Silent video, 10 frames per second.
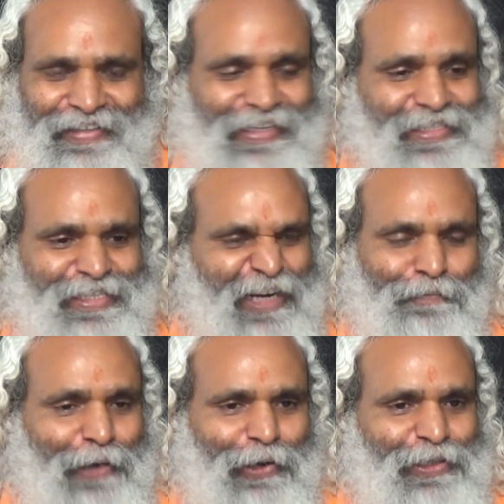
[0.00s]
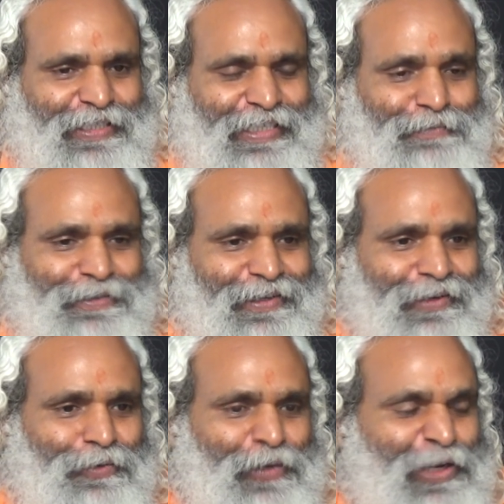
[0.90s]
does not follow
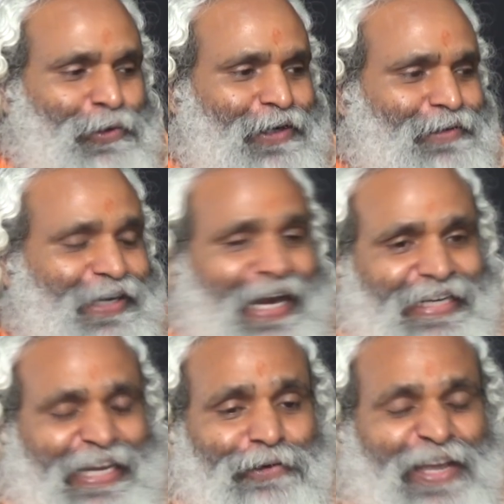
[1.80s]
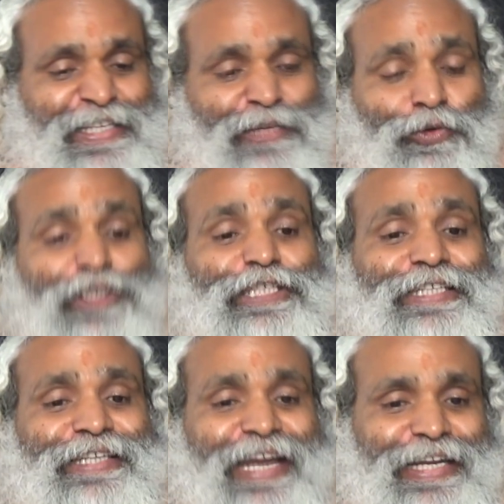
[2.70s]
scripture, will you categorize in
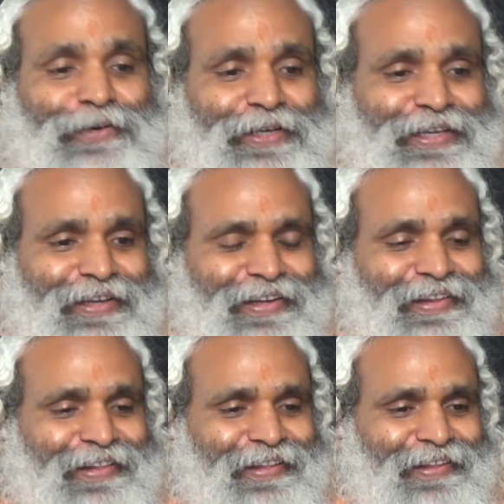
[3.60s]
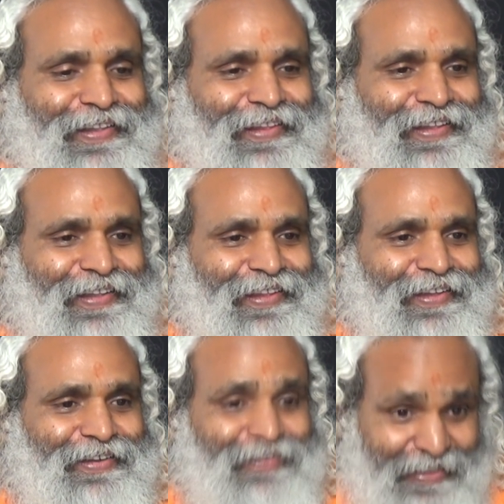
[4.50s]
which category?
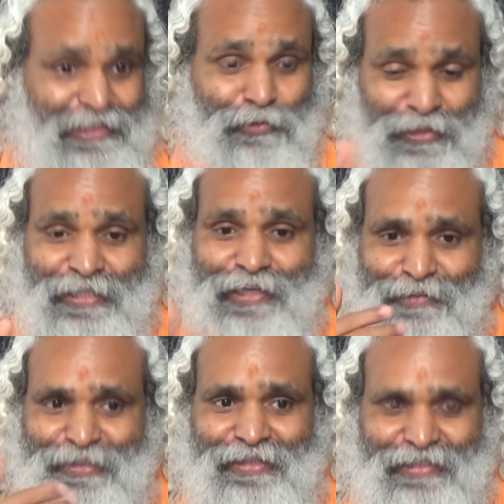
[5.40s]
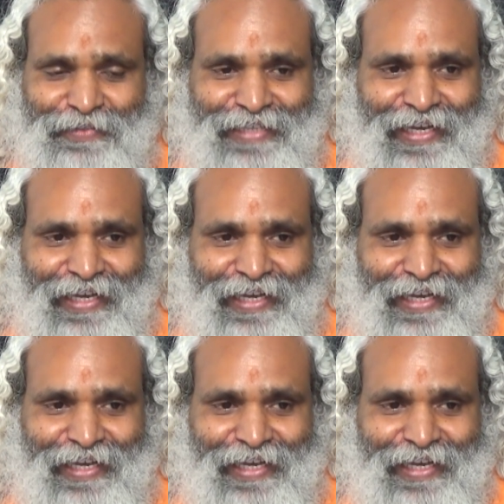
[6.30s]
There is a question comes in the TV